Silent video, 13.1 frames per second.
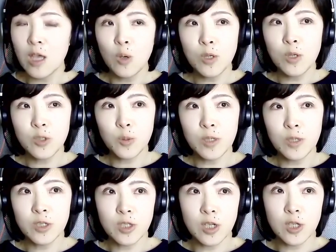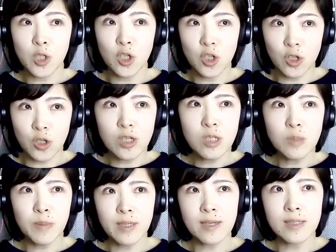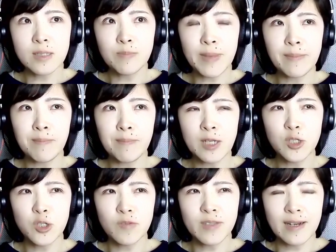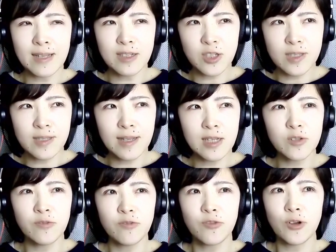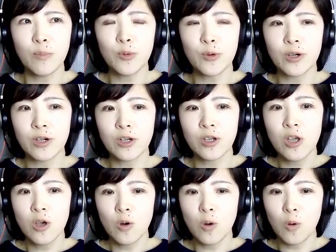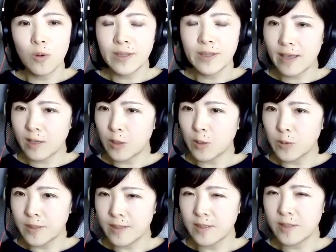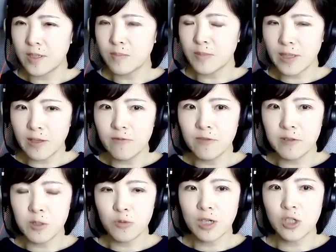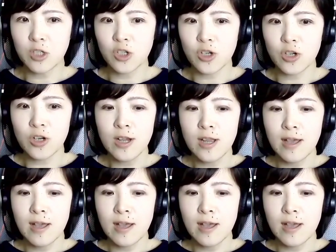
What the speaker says: which is good, because much of the legislation framework or the ecosystem, the infrastructure